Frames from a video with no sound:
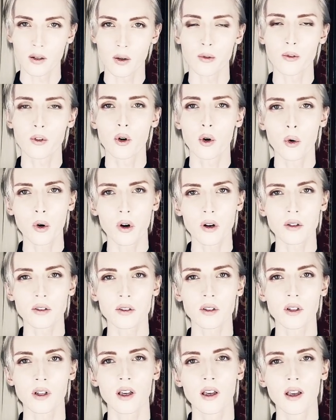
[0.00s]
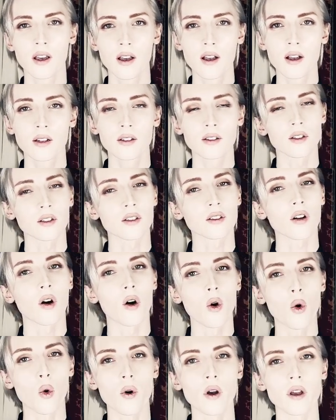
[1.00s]
Of course, there's
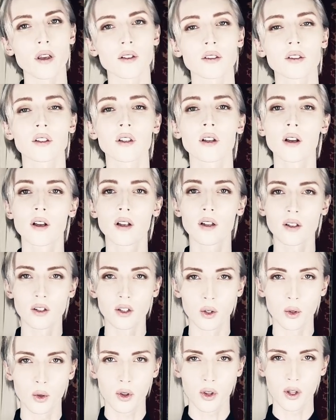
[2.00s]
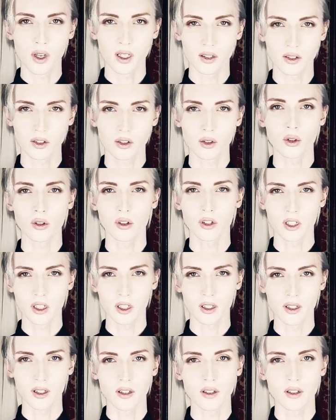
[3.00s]
always new things to learn.